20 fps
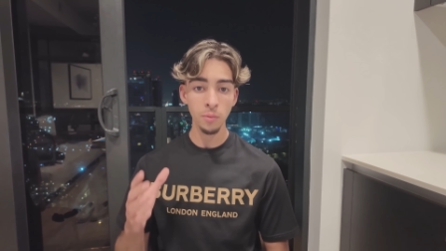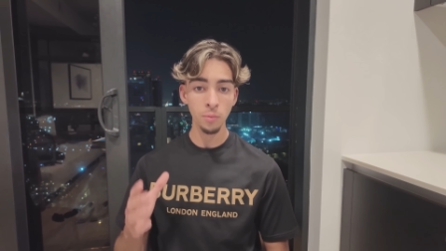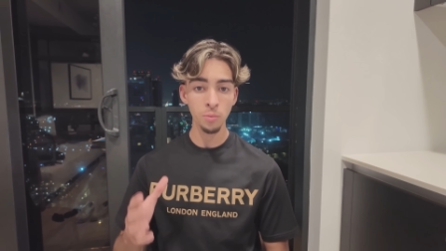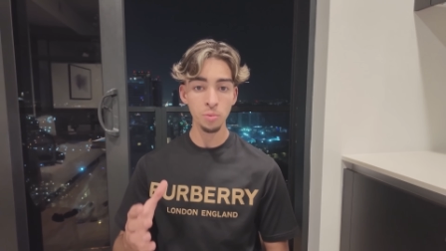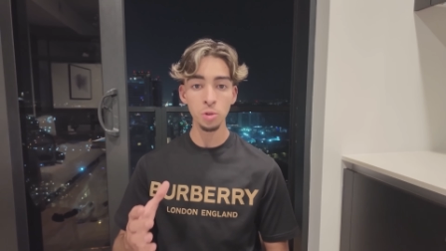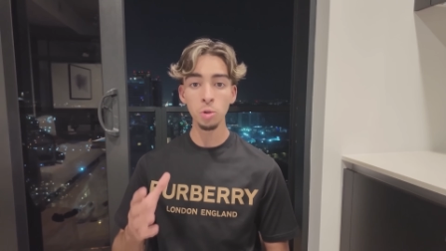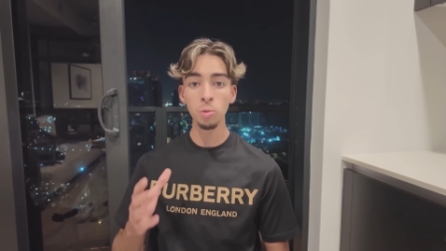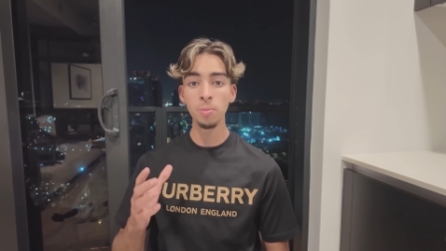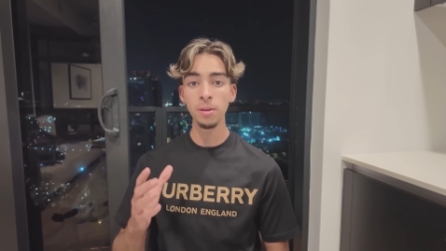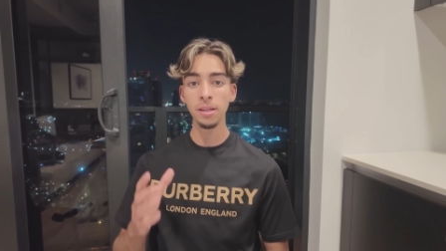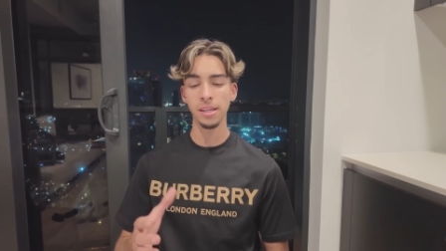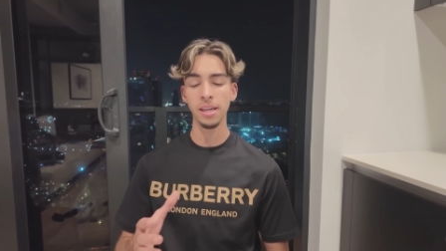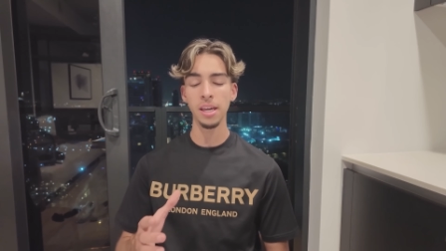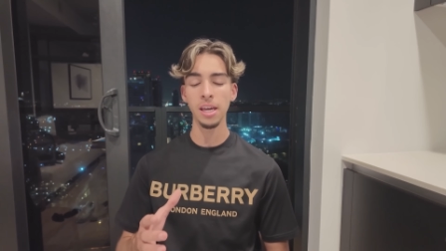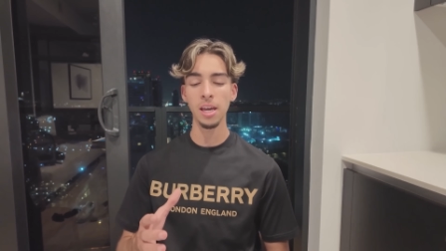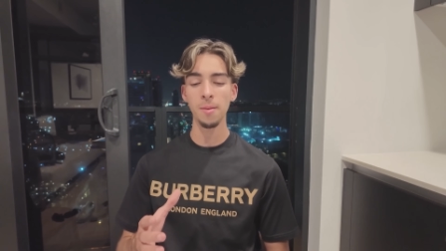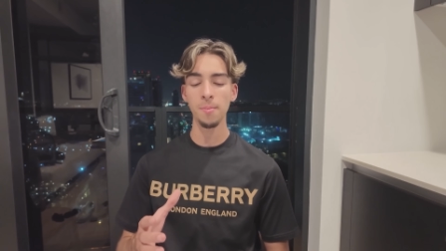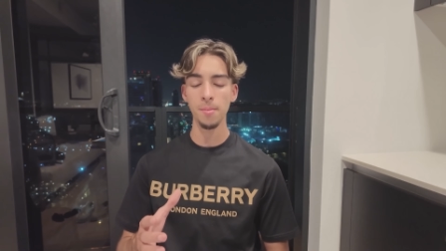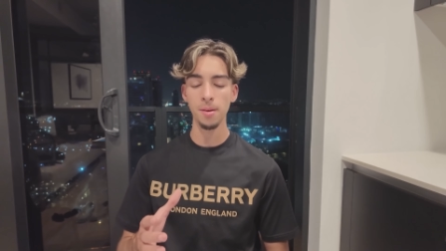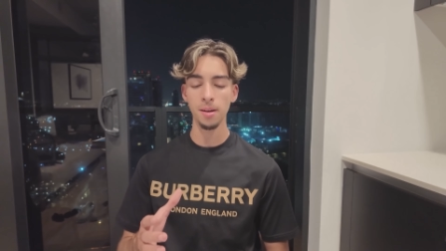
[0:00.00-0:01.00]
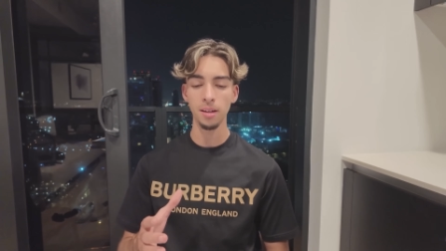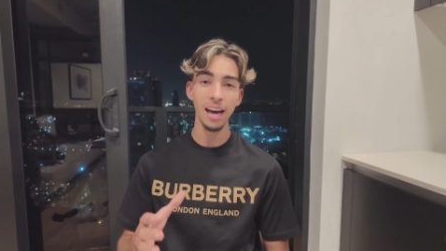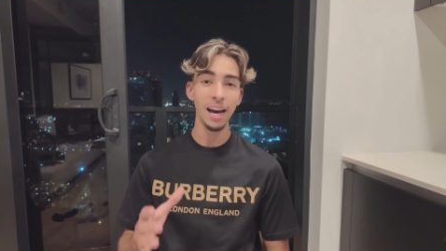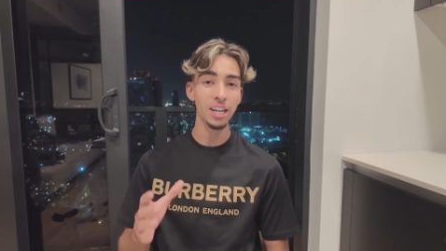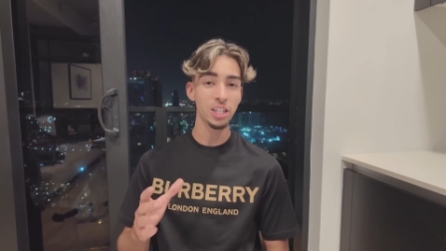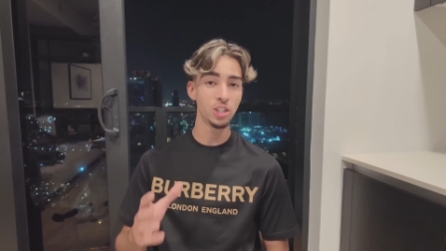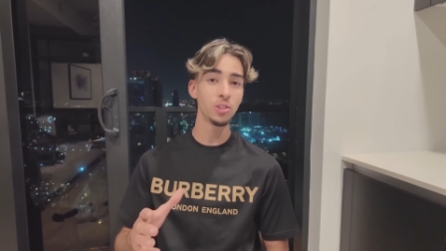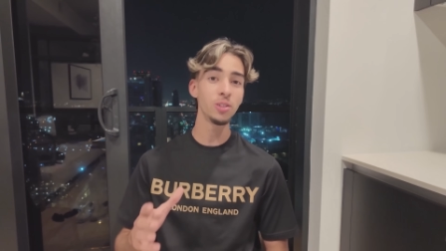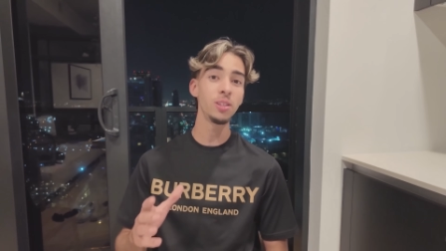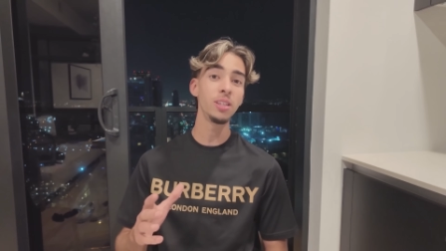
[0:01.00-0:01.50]
Unreal became
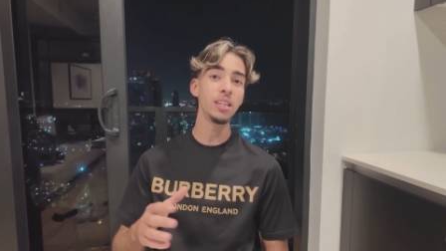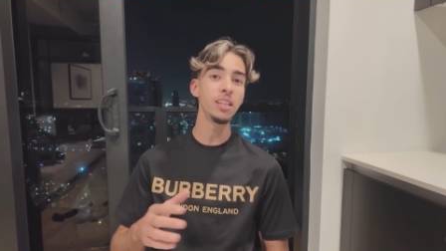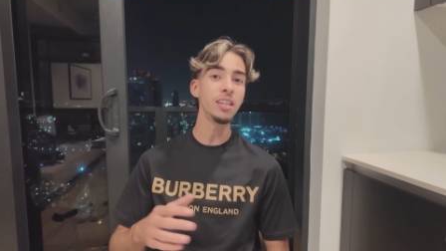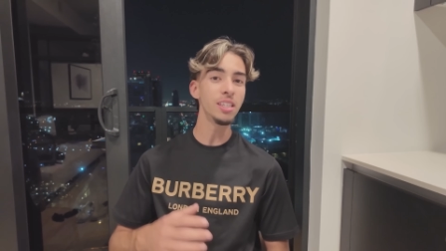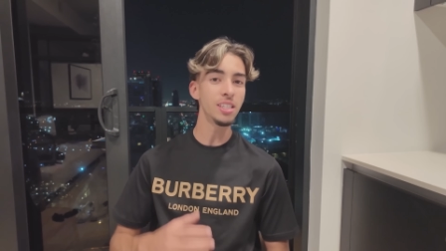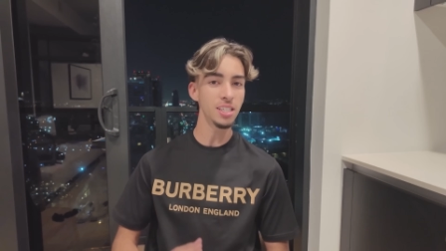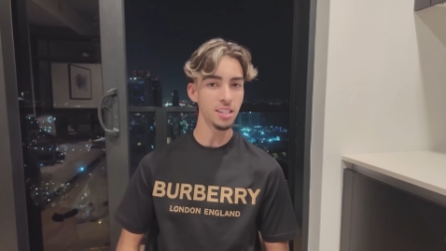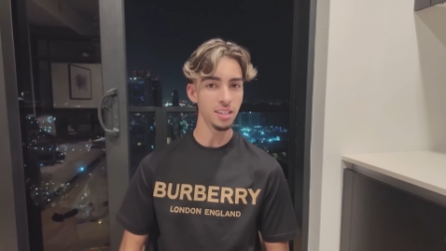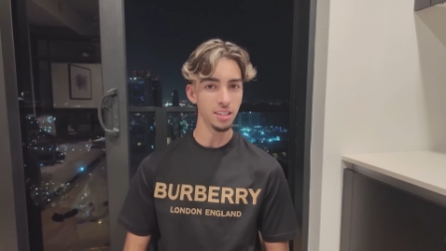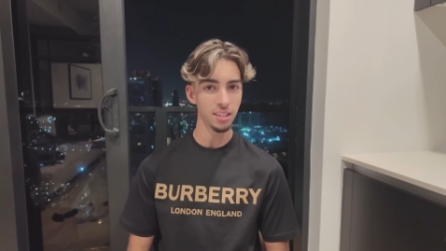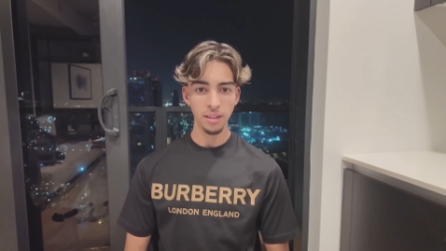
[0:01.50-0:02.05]
actually easy.